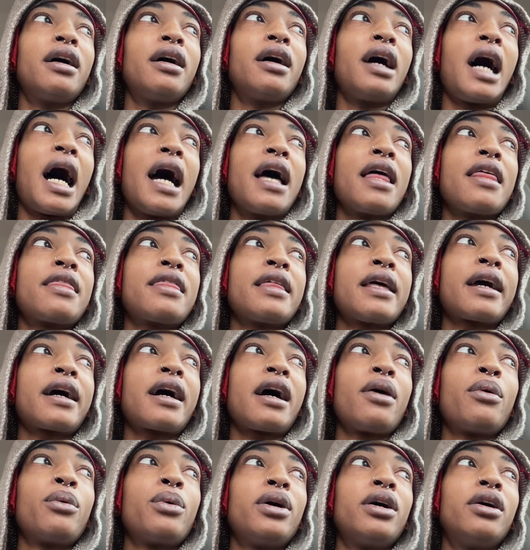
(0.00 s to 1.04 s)
i think
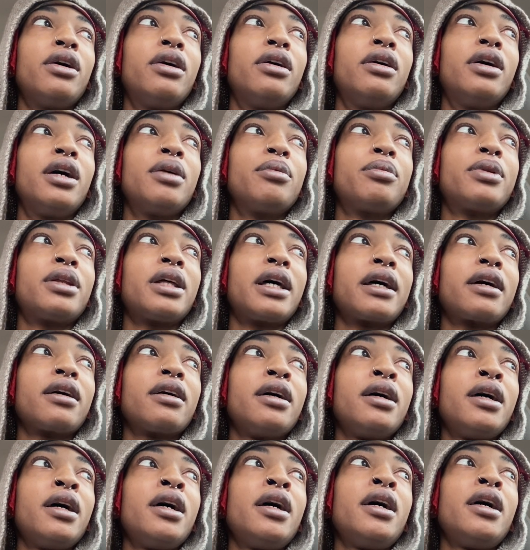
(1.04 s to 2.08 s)
i will uh, like
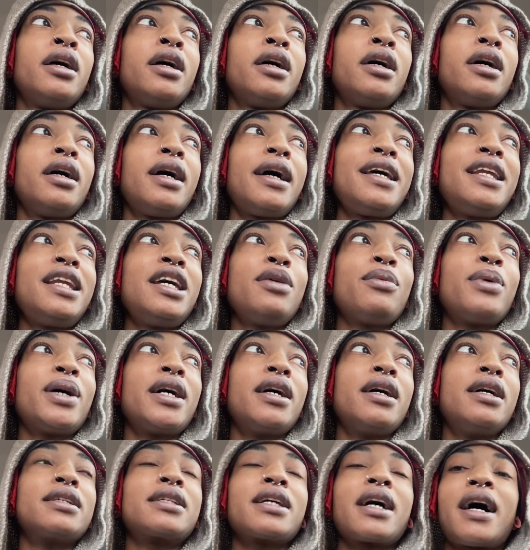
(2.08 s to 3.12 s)

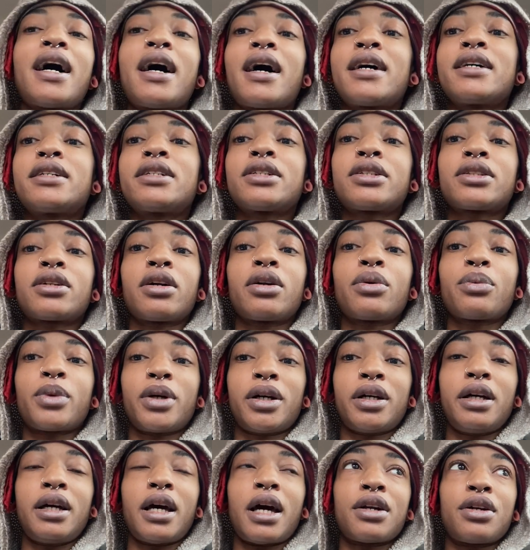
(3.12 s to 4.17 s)
anyways, I just started
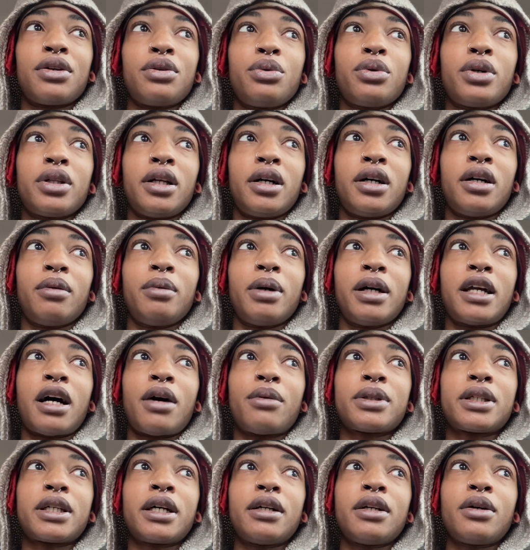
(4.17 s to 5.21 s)
working at a new club and I
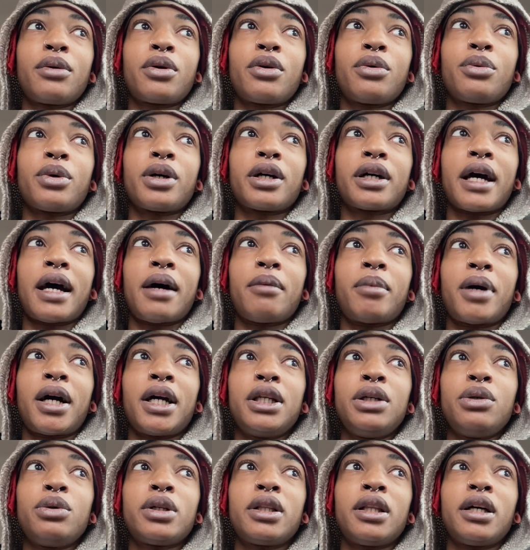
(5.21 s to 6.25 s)
was gonna go work at my
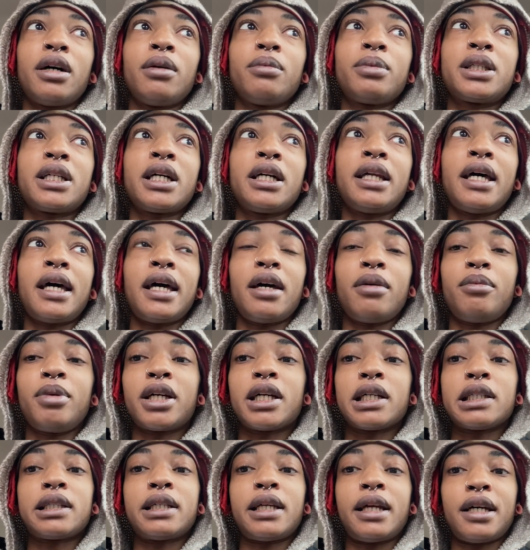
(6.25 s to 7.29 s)
new club today
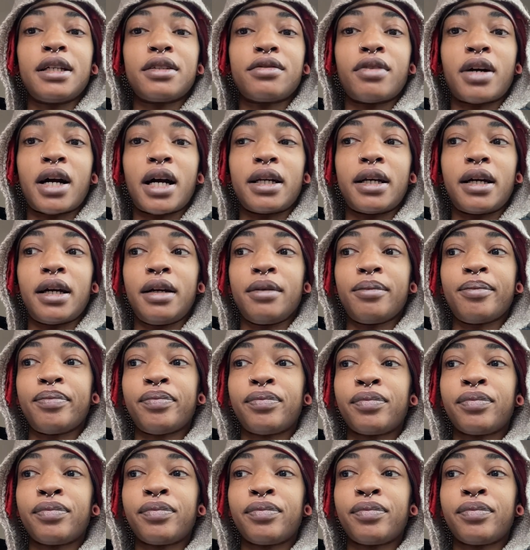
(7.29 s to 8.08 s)
because today is Friday.